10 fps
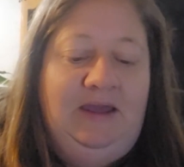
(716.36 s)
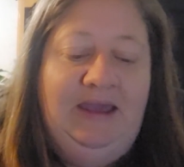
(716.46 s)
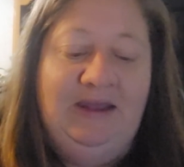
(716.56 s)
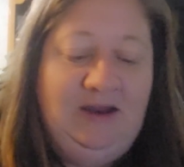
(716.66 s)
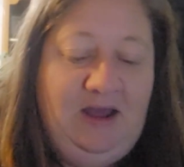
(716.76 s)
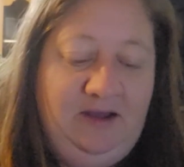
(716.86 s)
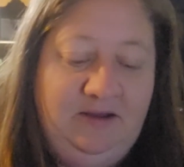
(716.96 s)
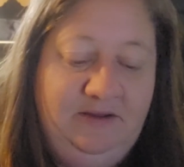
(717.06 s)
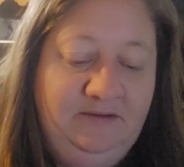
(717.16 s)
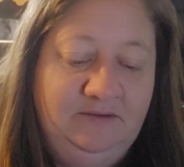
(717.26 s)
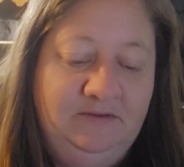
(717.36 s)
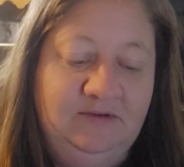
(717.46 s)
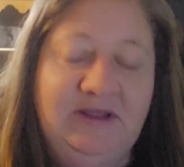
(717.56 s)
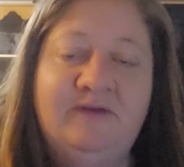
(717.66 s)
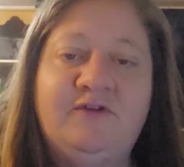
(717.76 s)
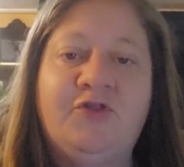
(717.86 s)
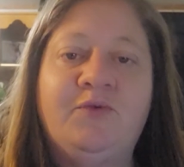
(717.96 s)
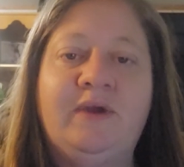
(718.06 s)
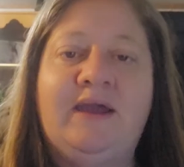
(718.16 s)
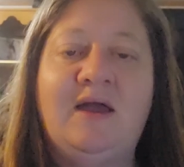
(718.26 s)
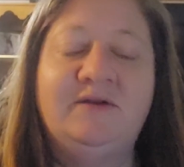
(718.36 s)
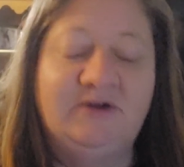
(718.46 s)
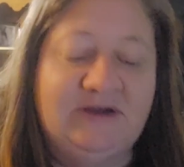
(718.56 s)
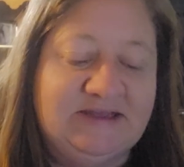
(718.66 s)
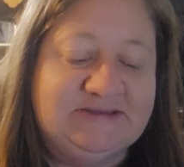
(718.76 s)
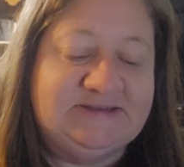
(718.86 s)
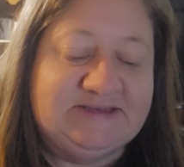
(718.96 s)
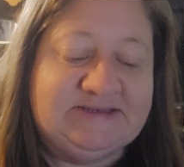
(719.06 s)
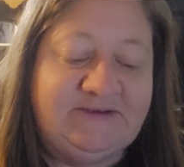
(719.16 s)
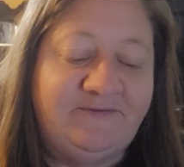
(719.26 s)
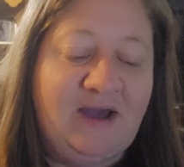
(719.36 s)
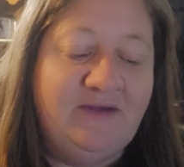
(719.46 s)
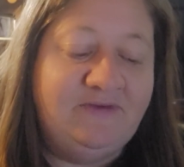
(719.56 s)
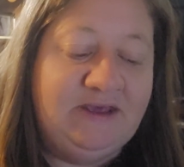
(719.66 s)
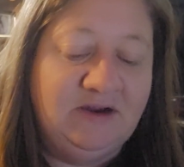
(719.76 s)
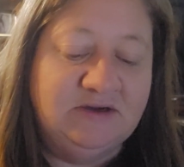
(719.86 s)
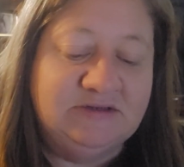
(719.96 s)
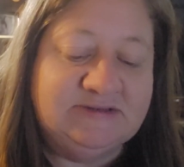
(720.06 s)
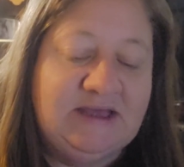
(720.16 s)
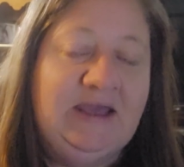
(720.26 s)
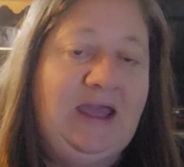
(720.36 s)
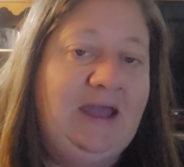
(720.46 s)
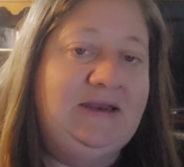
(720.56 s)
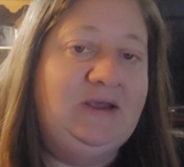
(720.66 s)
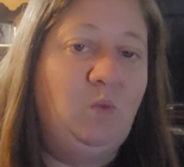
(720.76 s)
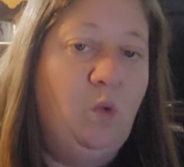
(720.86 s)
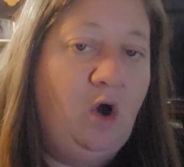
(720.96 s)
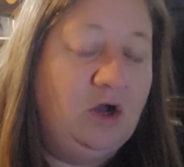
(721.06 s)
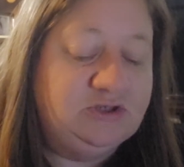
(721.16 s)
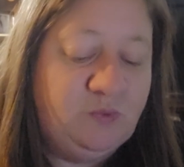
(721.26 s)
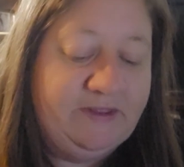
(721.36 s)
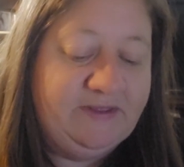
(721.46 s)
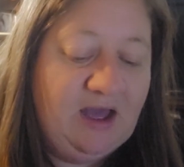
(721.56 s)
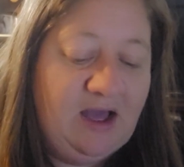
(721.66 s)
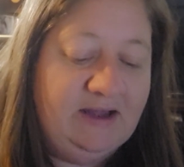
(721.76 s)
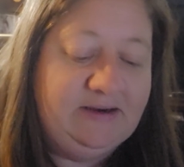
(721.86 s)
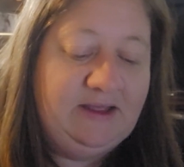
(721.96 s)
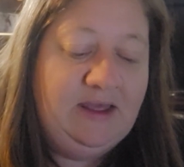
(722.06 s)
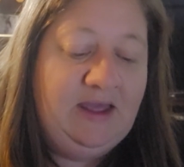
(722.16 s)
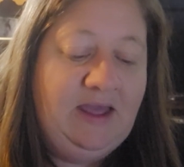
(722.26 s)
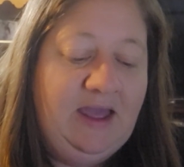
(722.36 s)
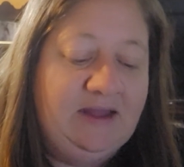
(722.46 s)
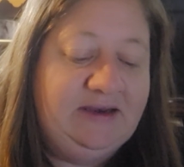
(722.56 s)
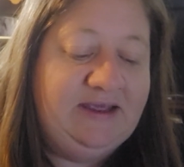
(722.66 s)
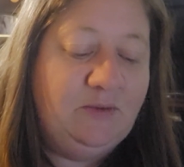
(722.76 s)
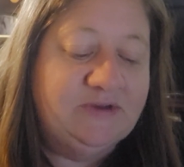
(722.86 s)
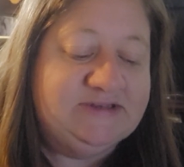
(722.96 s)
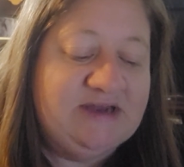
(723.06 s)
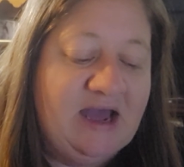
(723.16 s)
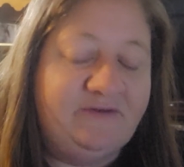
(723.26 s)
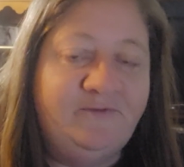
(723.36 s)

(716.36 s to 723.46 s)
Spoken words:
Enoch lived 365 years, and he walked with God, and he was not,